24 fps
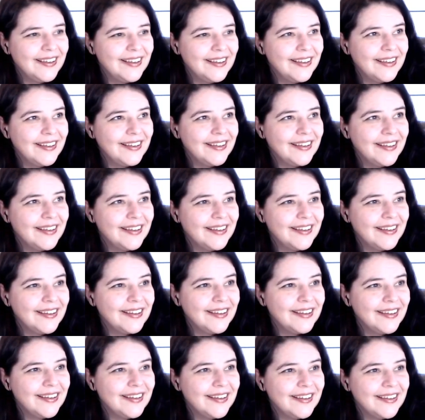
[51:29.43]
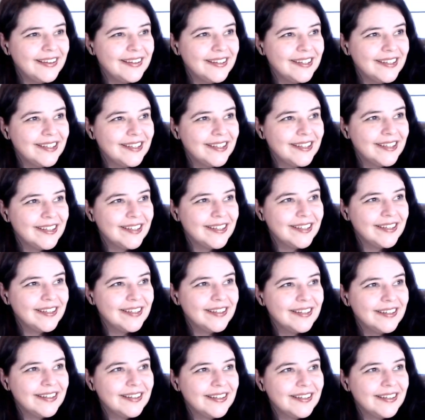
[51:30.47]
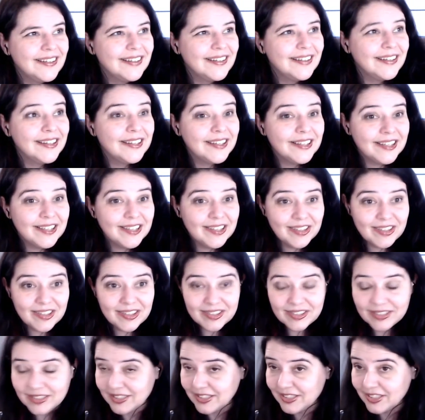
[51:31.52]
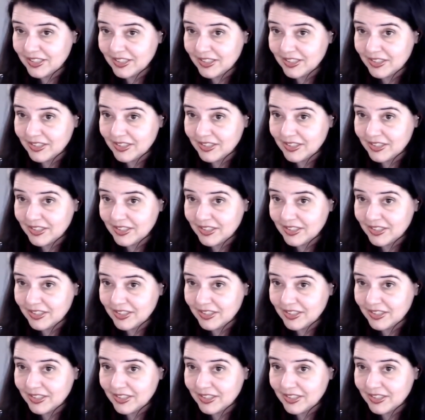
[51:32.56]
[no speech]